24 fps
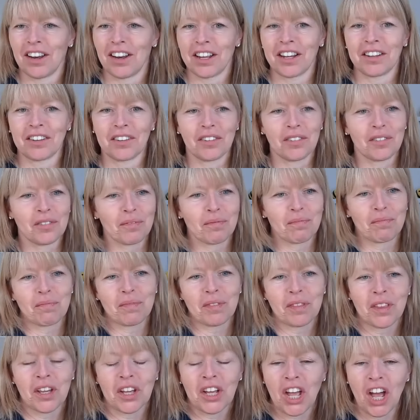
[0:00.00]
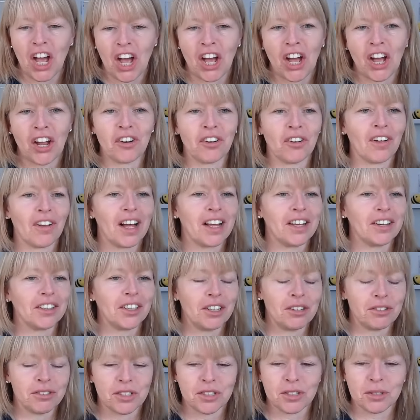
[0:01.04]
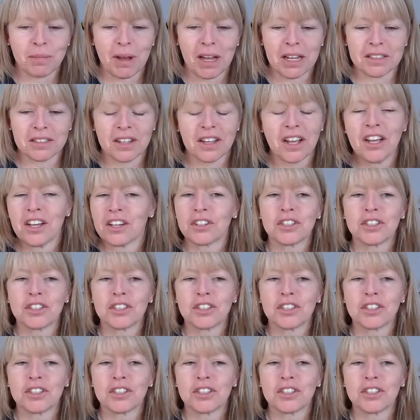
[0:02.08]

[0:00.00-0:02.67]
like the kernel and user space,